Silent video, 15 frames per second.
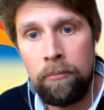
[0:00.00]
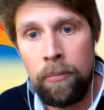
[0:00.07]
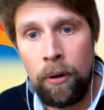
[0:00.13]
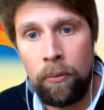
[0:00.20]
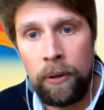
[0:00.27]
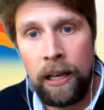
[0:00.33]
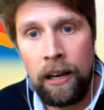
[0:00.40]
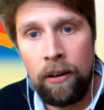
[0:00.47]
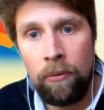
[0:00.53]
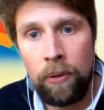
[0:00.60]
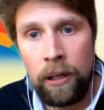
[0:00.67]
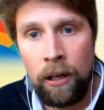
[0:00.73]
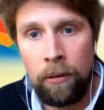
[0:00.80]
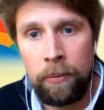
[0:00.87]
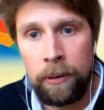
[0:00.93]
but we are
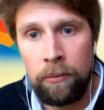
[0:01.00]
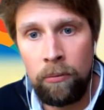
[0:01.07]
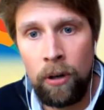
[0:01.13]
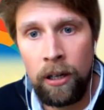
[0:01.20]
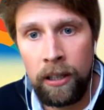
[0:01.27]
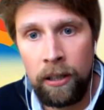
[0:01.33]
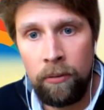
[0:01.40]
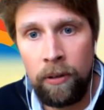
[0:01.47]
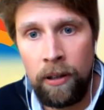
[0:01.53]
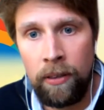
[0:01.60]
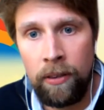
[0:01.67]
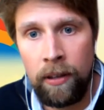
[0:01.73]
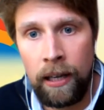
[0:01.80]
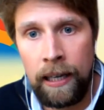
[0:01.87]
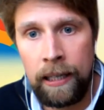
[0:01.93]
working
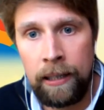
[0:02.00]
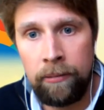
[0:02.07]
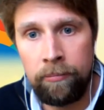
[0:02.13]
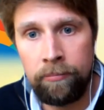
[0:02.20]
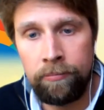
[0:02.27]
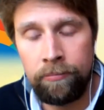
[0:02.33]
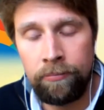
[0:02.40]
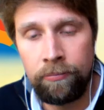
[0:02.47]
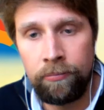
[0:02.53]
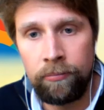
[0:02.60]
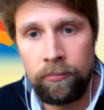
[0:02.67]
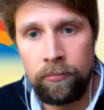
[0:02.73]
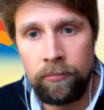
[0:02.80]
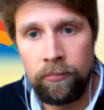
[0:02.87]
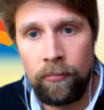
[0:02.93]
with
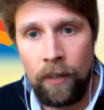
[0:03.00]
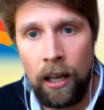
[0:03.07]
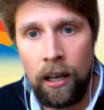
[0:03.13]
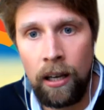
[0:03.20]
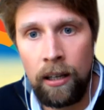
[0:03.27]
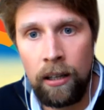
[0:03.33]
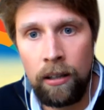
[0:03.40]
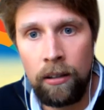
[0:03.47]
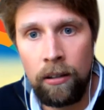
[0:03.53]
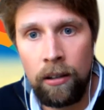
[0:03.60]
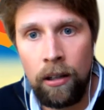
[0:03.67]
a